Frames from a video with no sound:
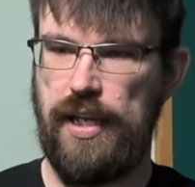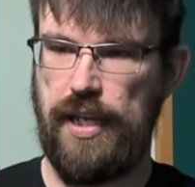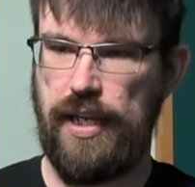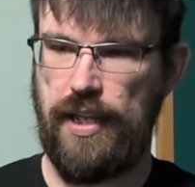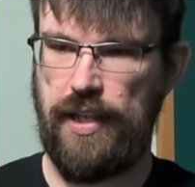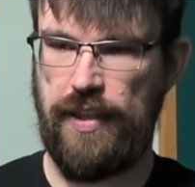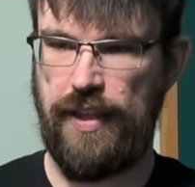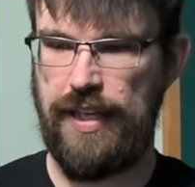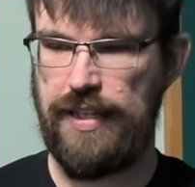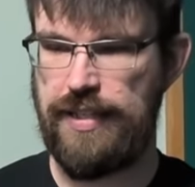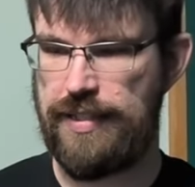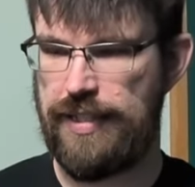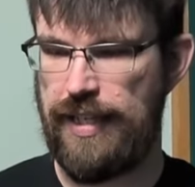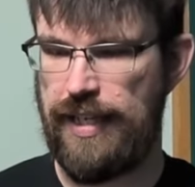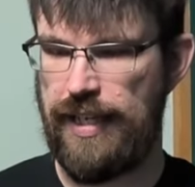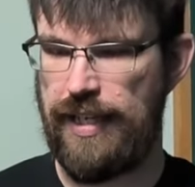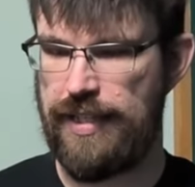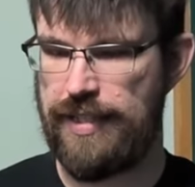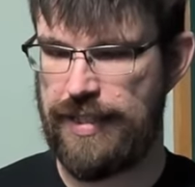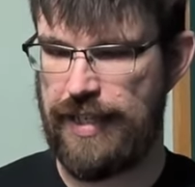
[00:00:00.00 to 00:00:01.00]
this
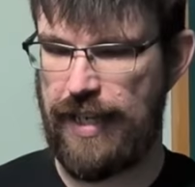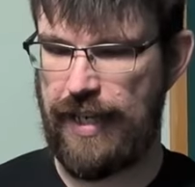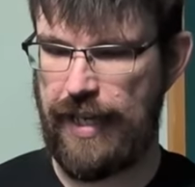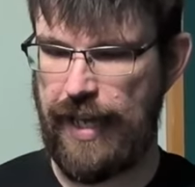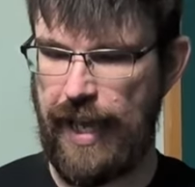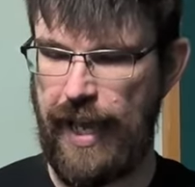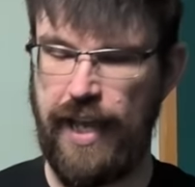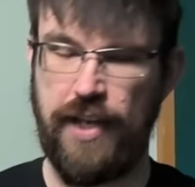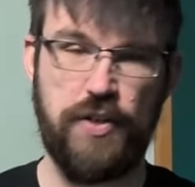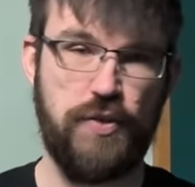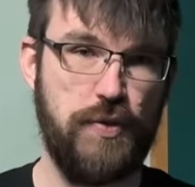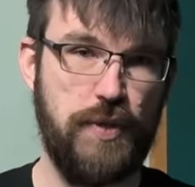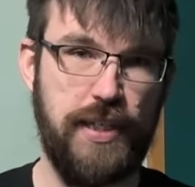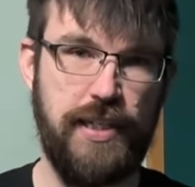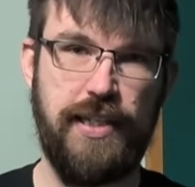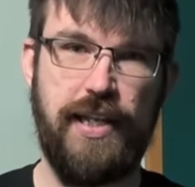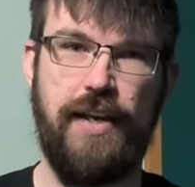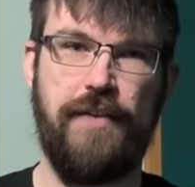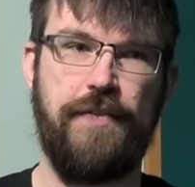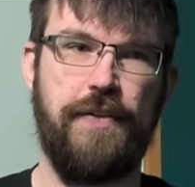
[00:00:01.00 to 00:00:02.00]
is a
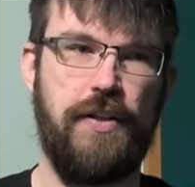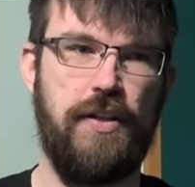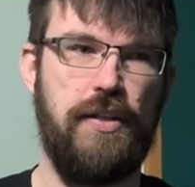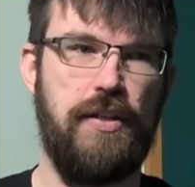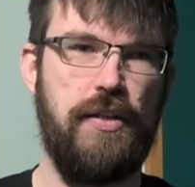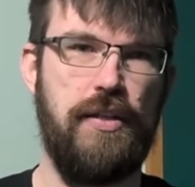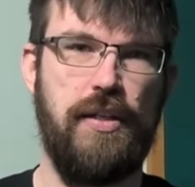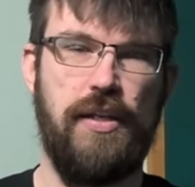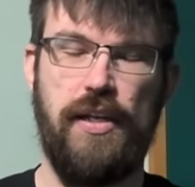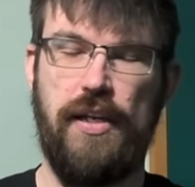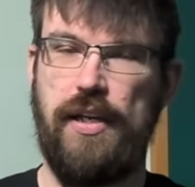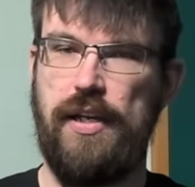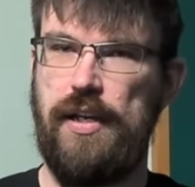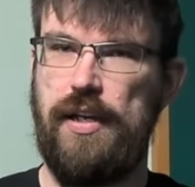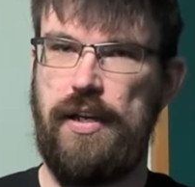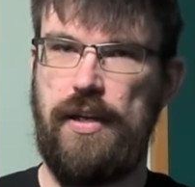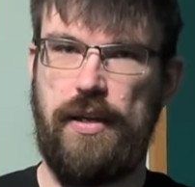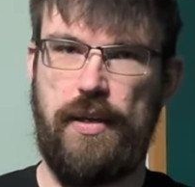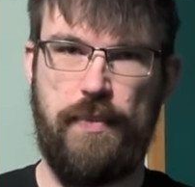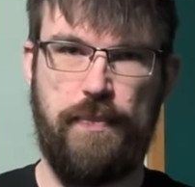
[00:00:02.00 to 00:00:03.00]
entry-level,
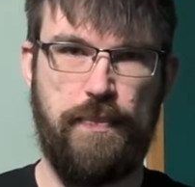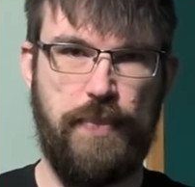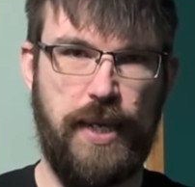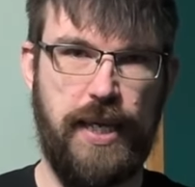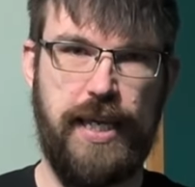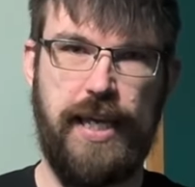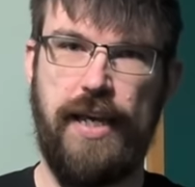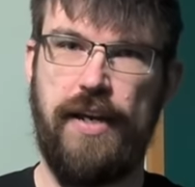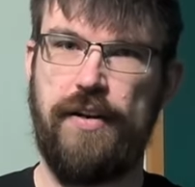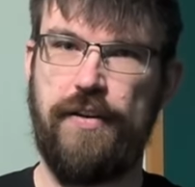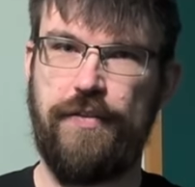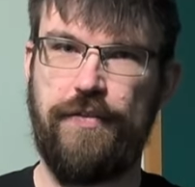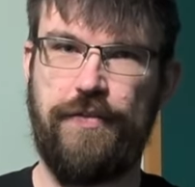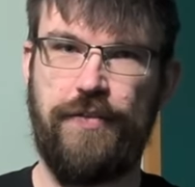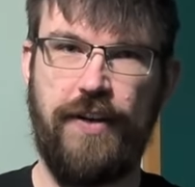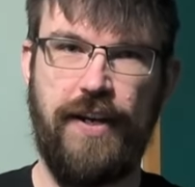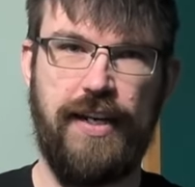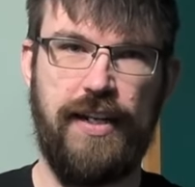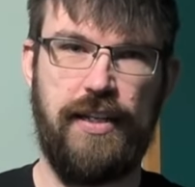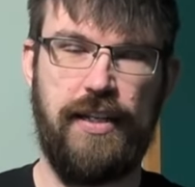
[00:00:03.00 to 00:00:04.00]

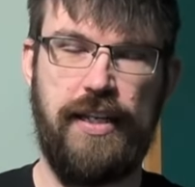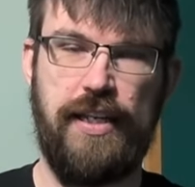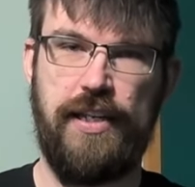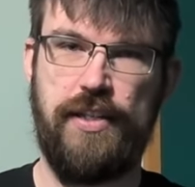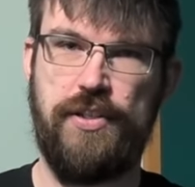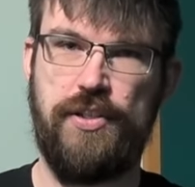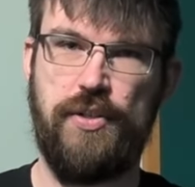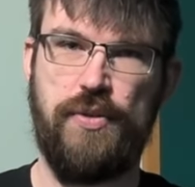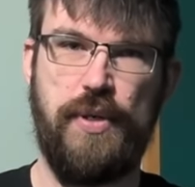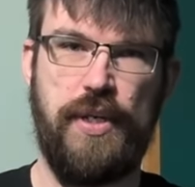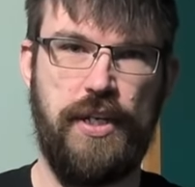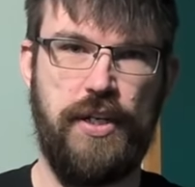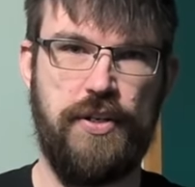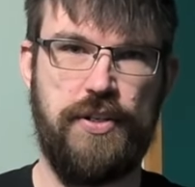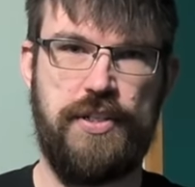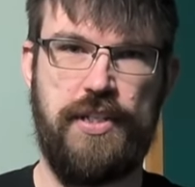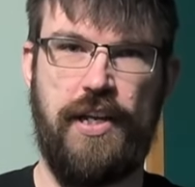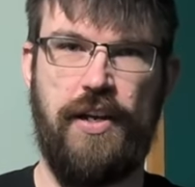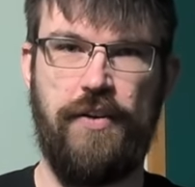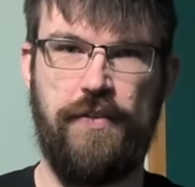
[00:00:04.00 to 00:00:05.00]
beginner-friendly,
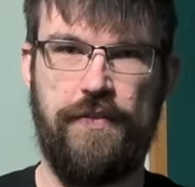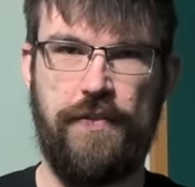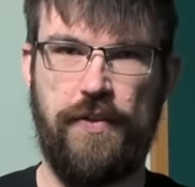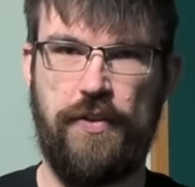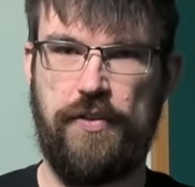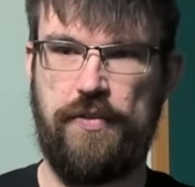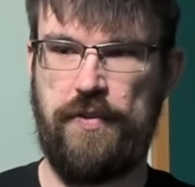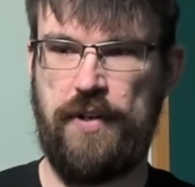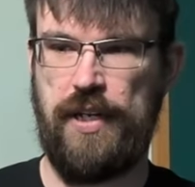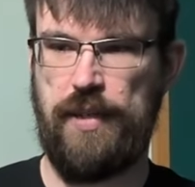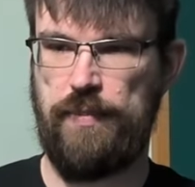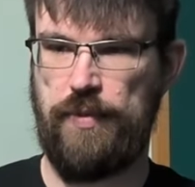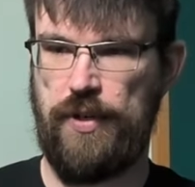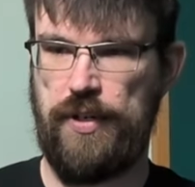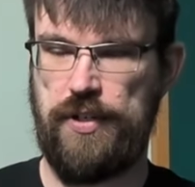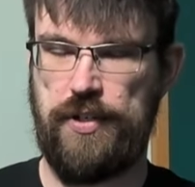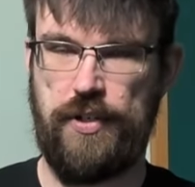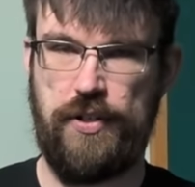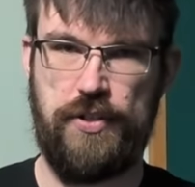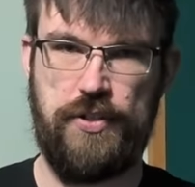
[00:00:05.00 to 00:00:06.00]
do-it-yourself 3D
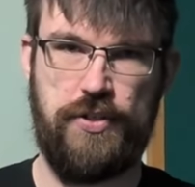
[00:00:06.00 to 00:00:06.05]
printer.